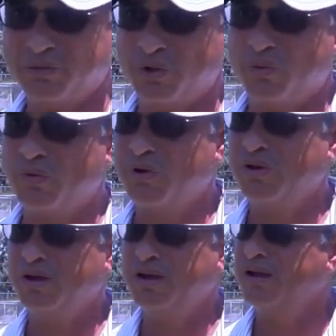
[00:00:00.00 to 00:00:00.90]
So we
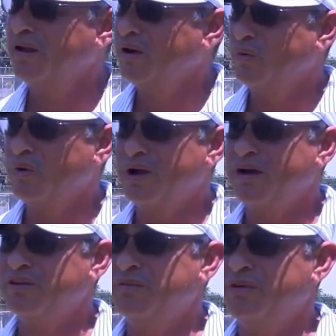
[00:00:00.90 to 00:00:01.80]
really we
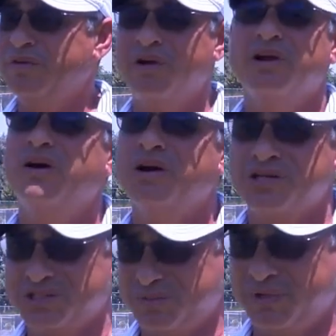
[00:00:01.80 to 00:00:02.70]
have to be very
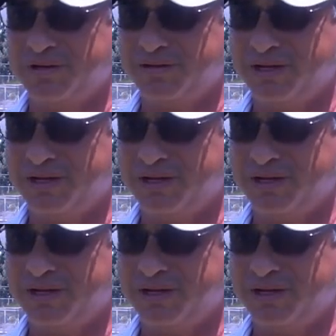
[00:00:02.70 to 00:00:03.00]
cautious about